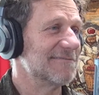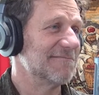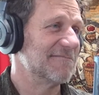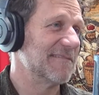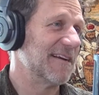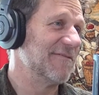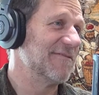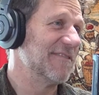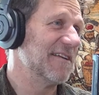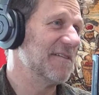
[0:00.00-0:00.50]

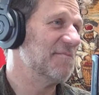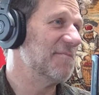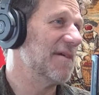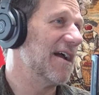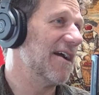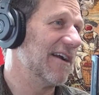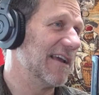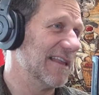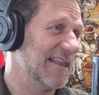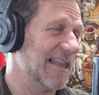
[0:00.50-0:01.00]
Our friend
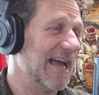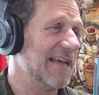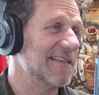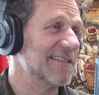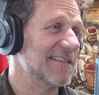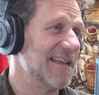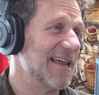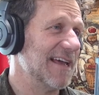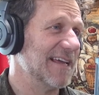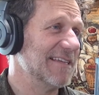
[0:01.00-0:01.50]
Mary
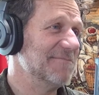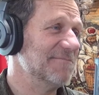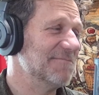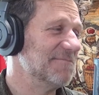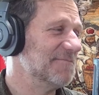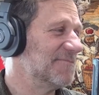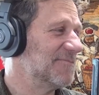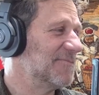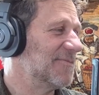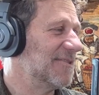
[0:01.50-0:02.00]
last night
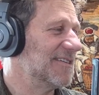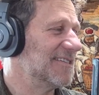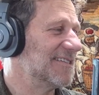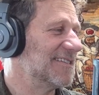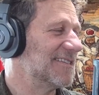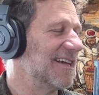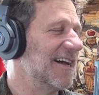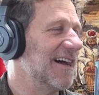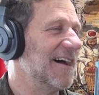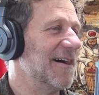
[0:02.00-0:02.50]

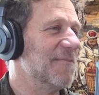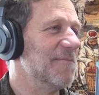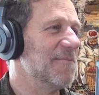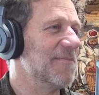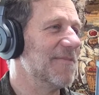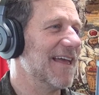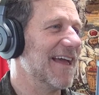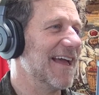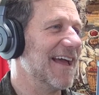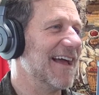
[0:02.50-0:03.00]
was
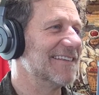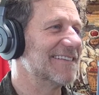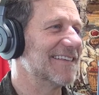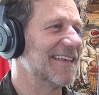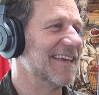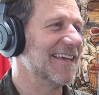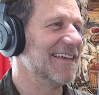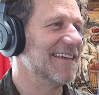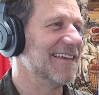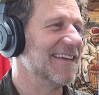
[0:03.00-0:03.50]

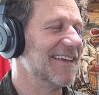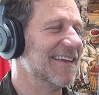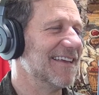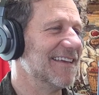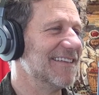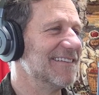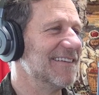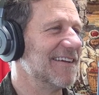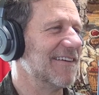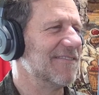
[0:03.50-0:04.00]
asking
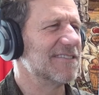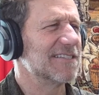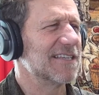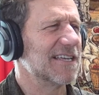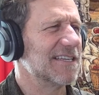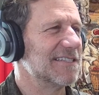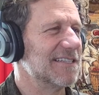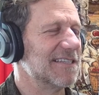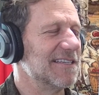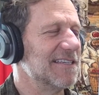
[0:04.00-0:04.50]
in
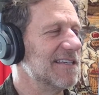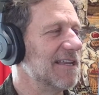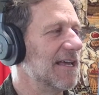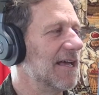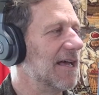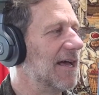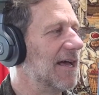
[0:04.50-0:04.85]
conversation,